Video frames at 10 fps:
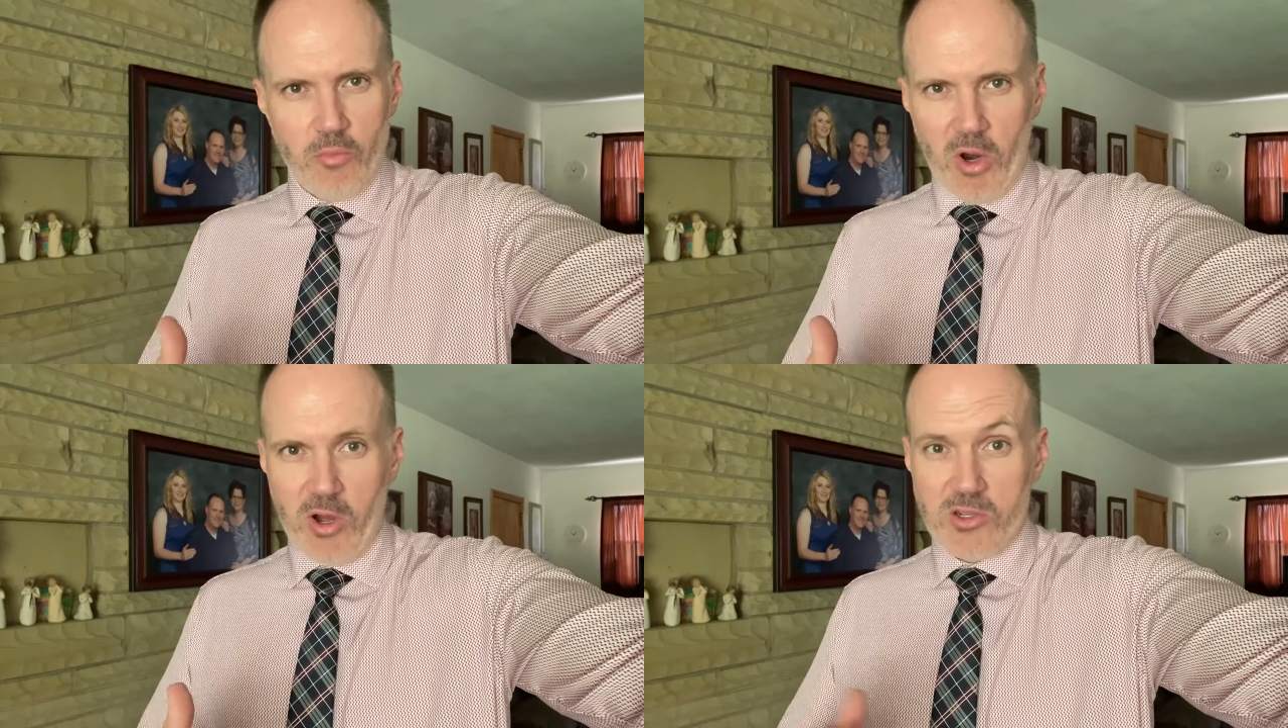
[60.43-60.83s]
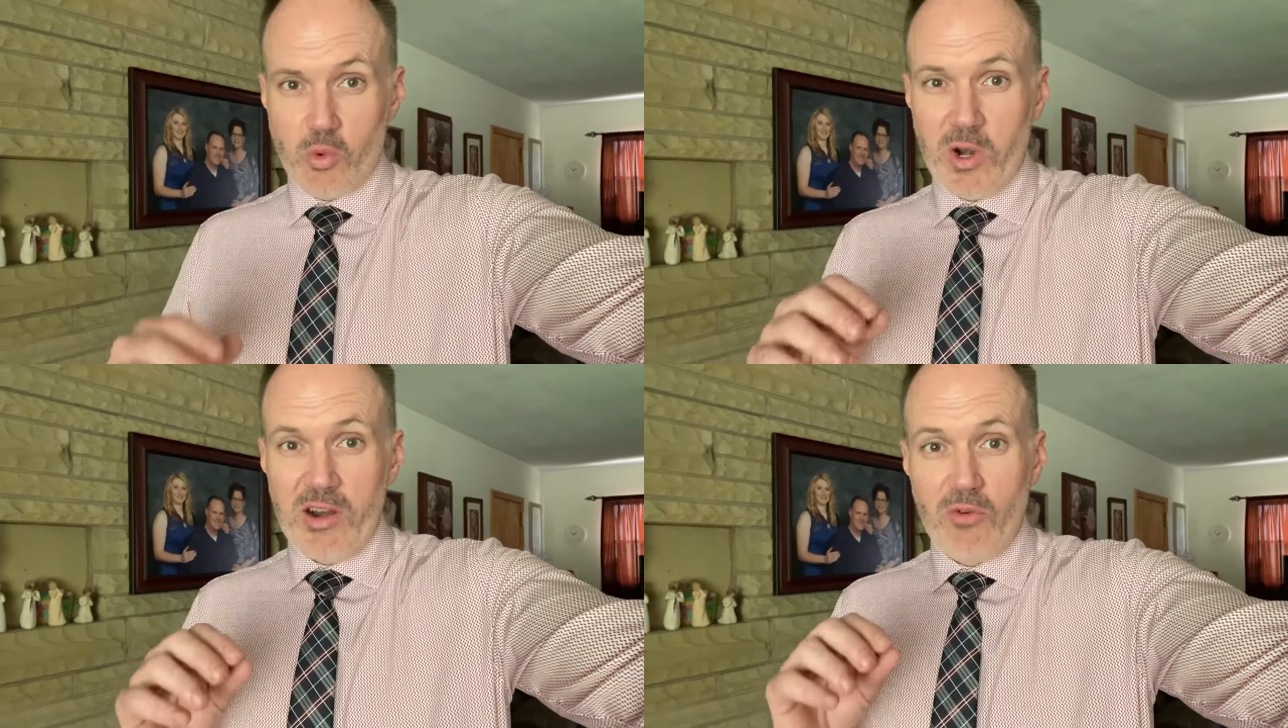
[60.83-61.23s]
because
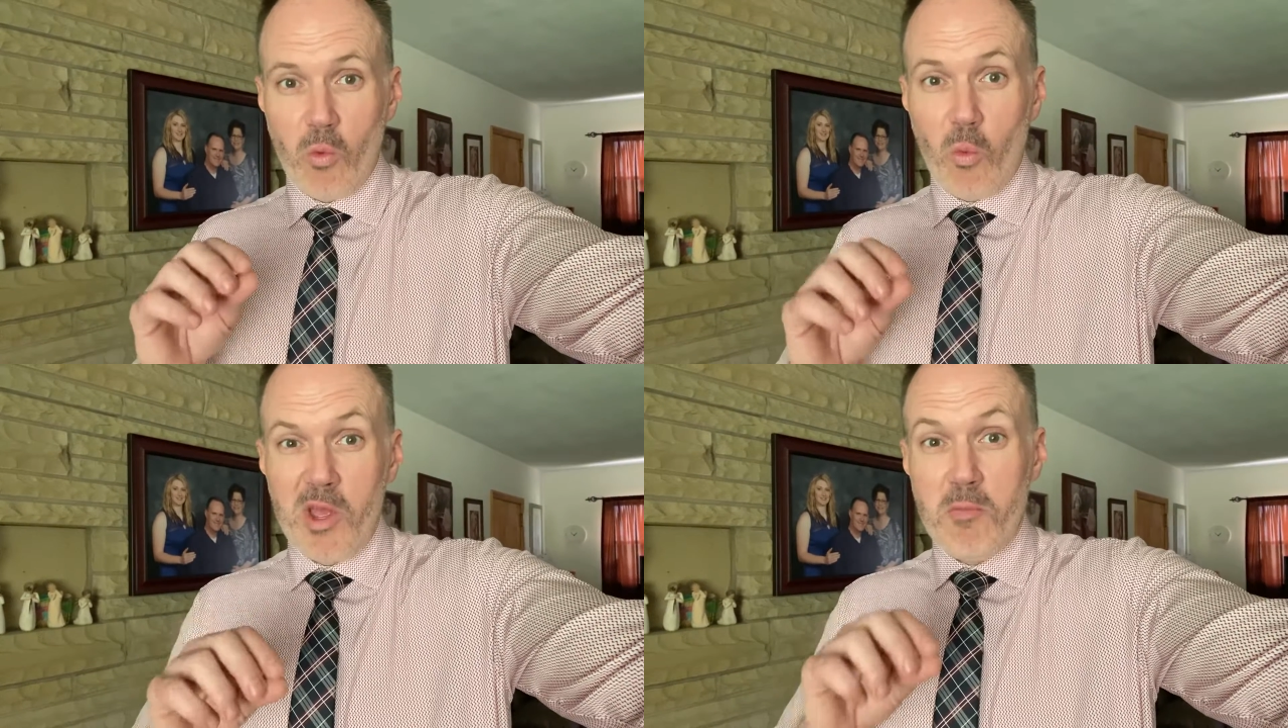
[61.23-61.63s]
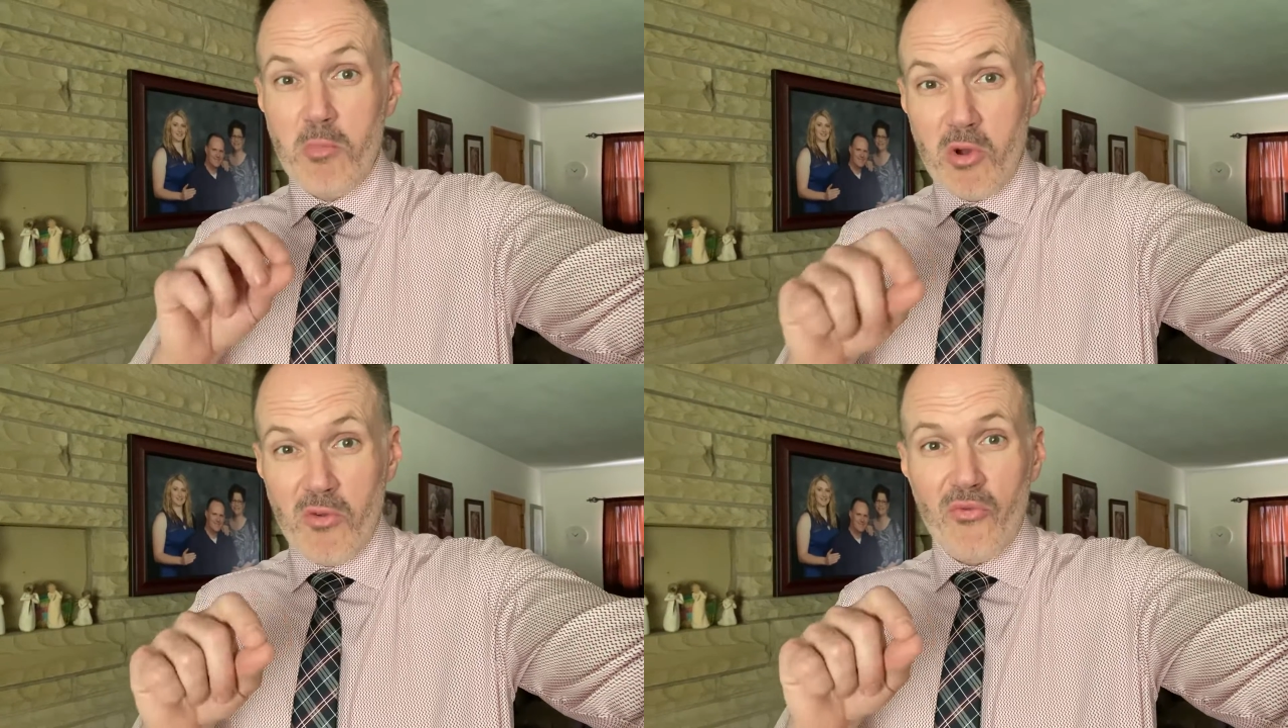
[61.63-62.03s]
whenever we
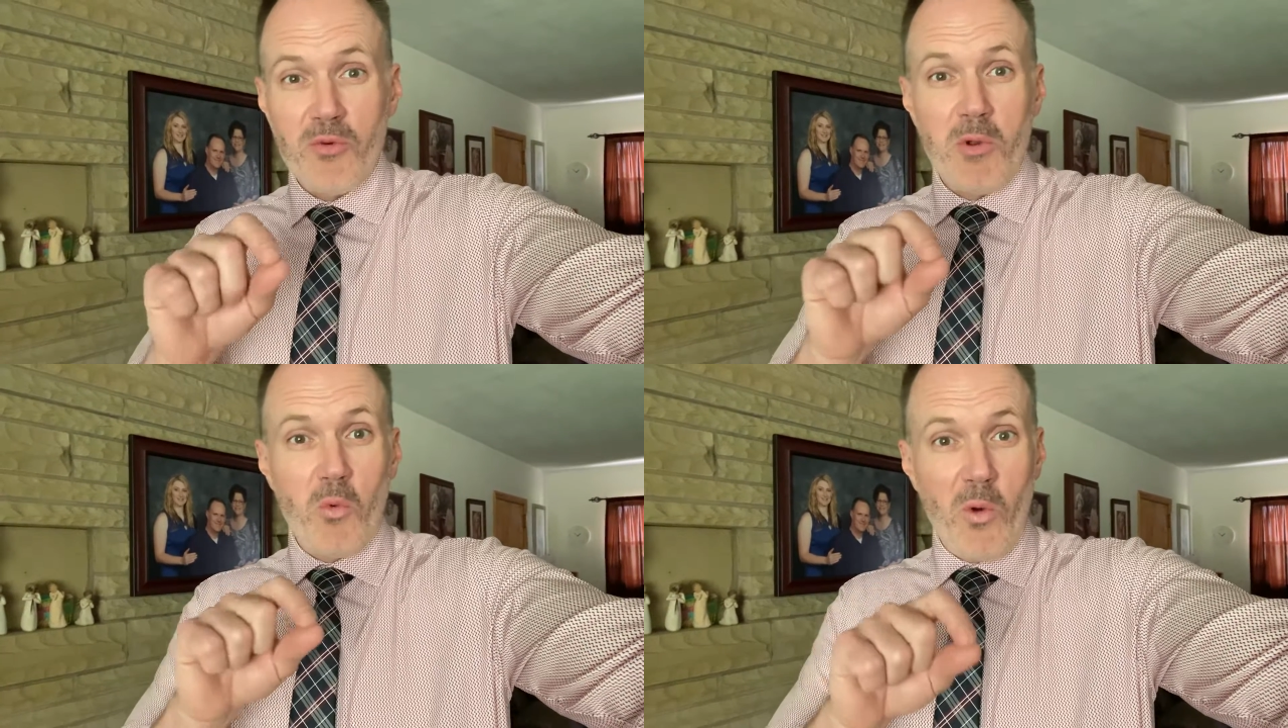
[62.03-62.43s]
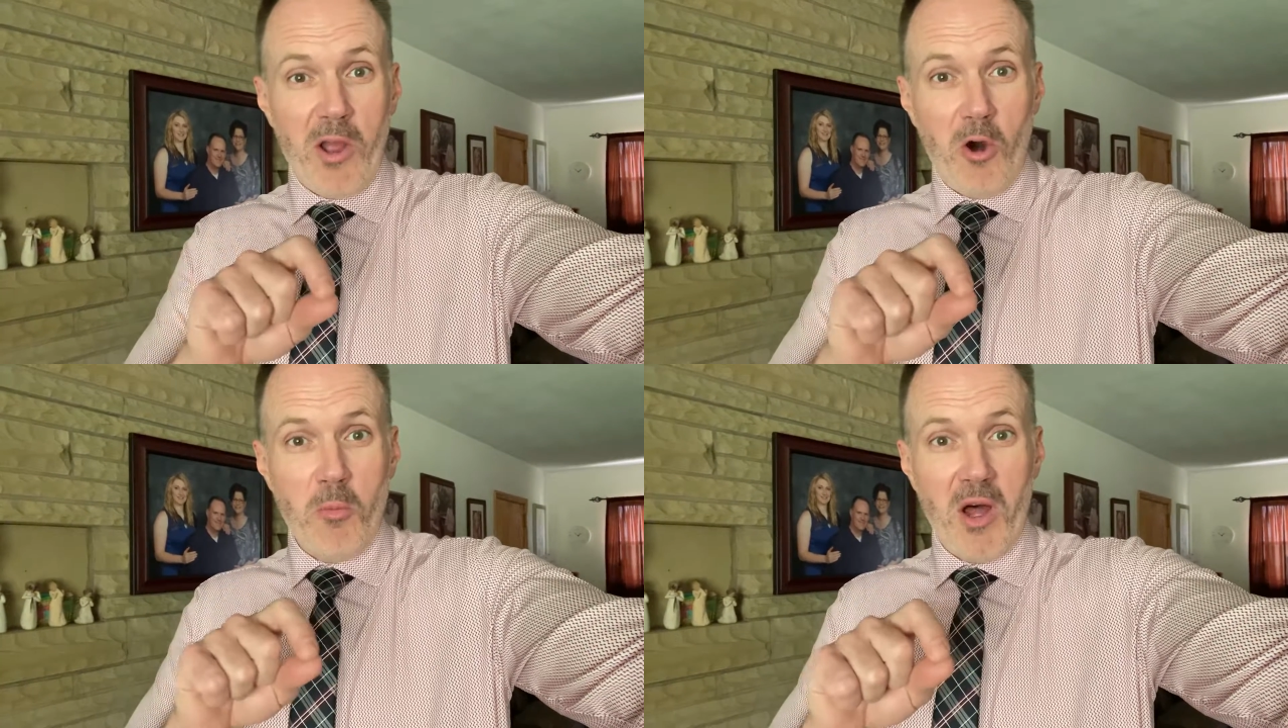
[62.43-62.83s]
move from a
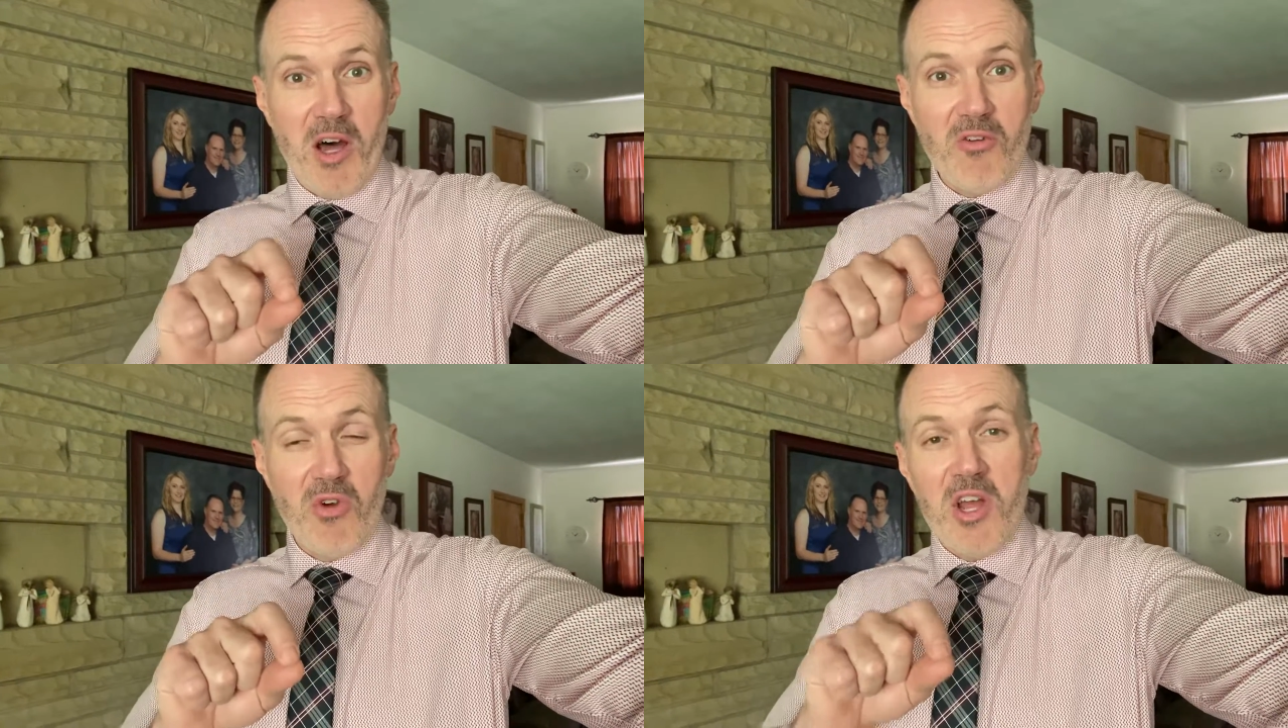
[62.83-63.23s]
realm of